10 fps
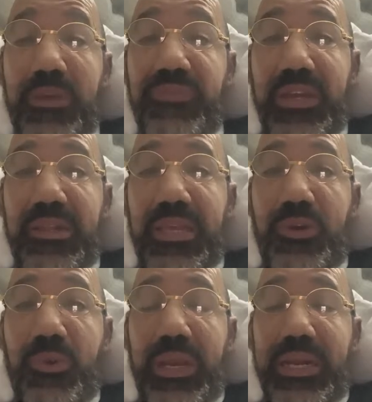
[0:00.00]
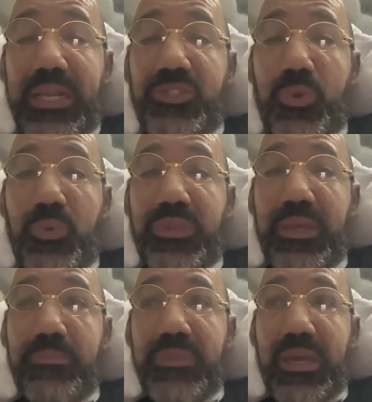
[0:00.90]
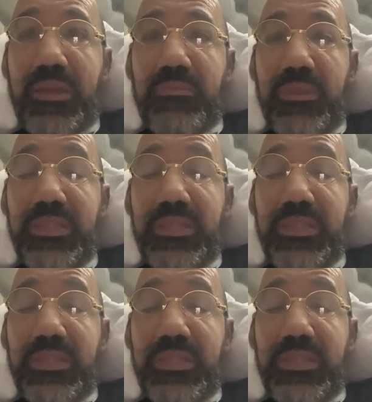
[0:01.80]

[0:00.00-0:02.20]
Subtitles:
my ventilator, and I told them that,